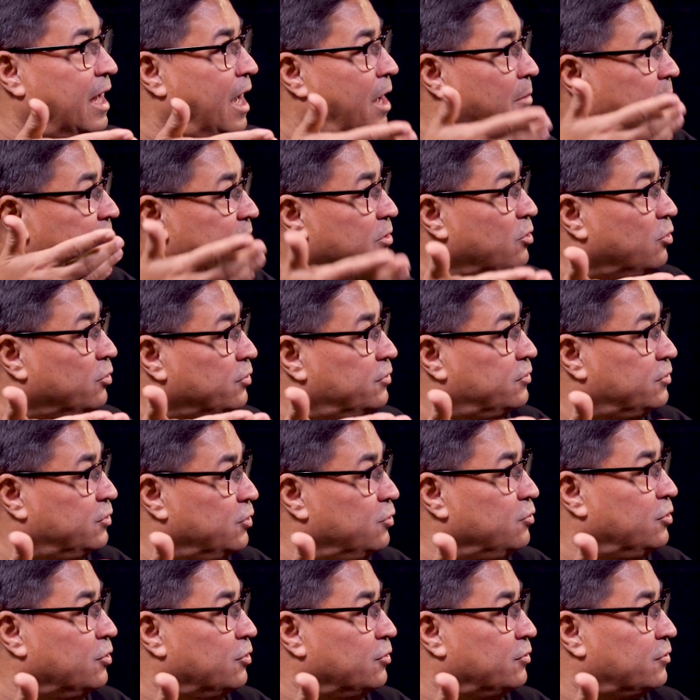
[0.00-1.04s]
Abbey Road
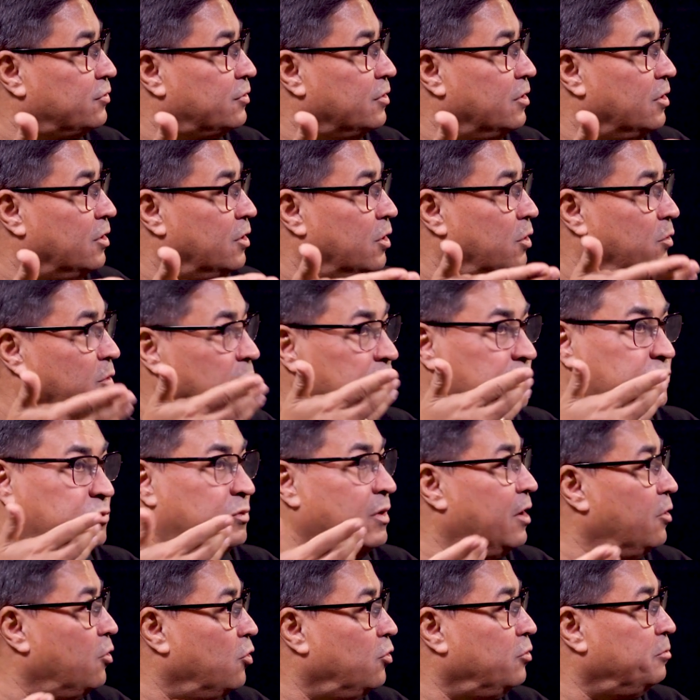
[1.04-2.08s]
studios, which
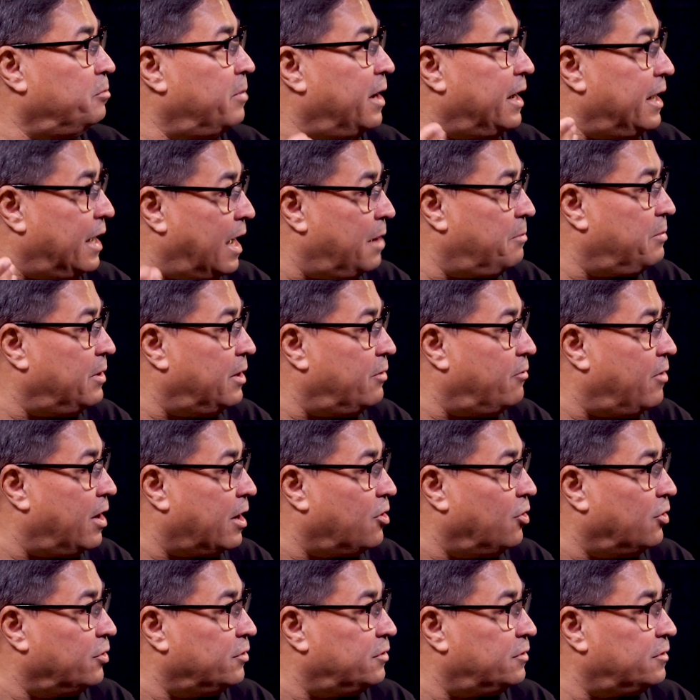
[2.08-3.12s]
were owned by Apple
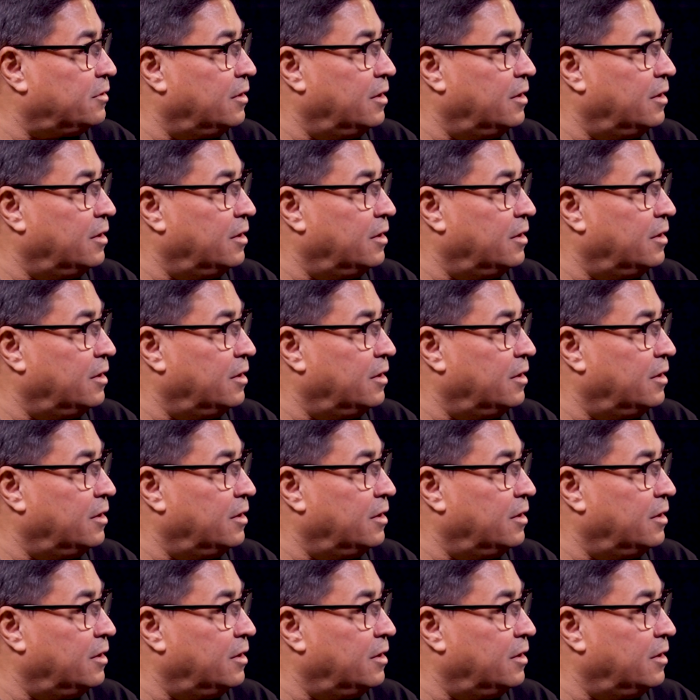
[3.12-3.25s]
Records.